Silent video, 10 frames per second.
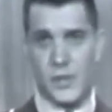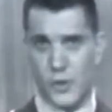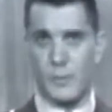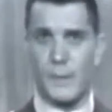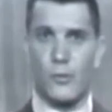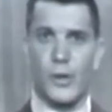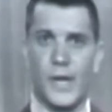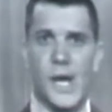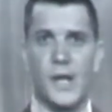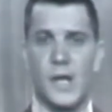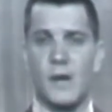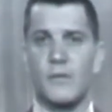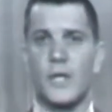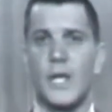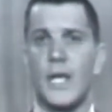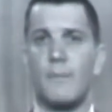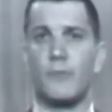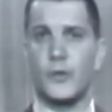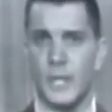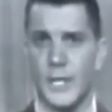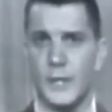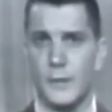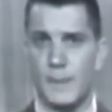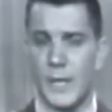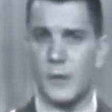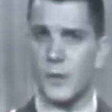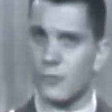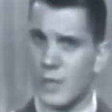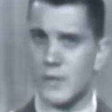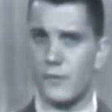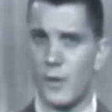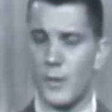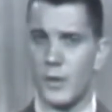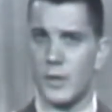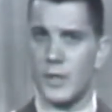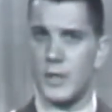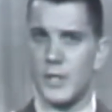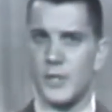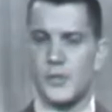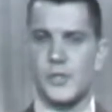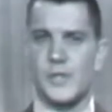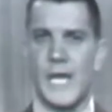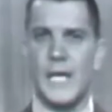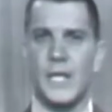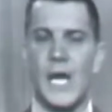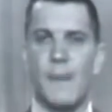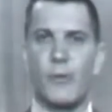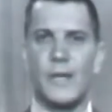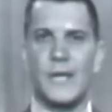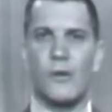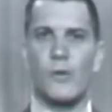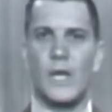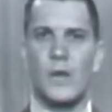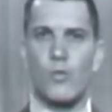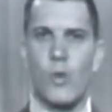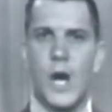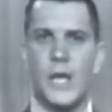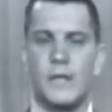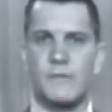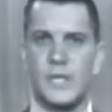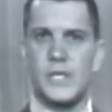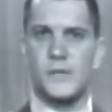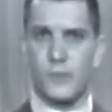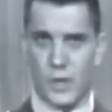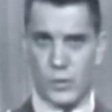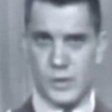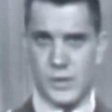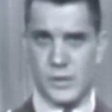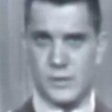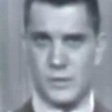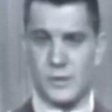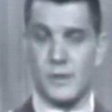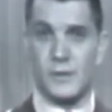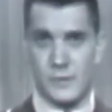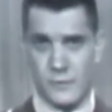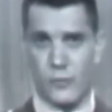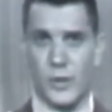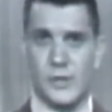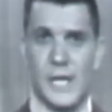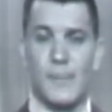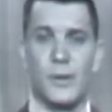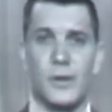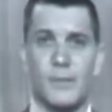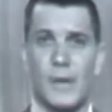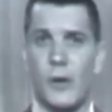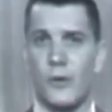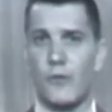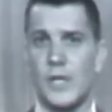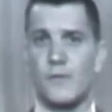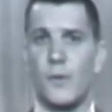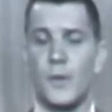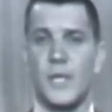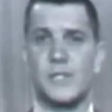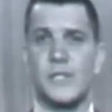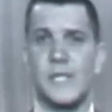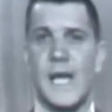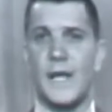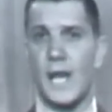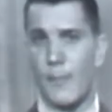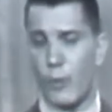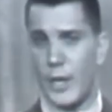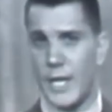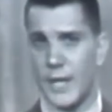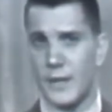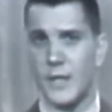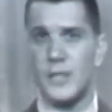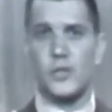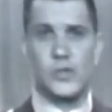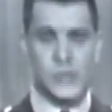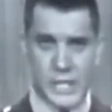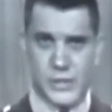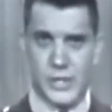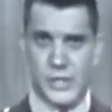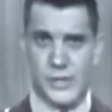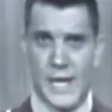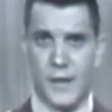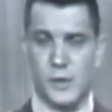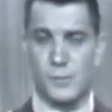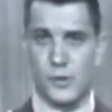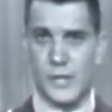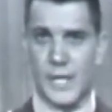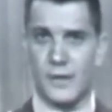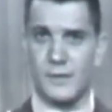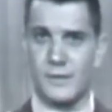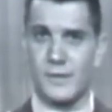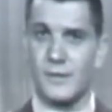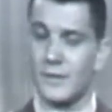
It should be pointed out, however, that a particular power transformer is designed to operate at only one of these frequencies. For example, a power transformer that's designed to operate at 60 cycles per second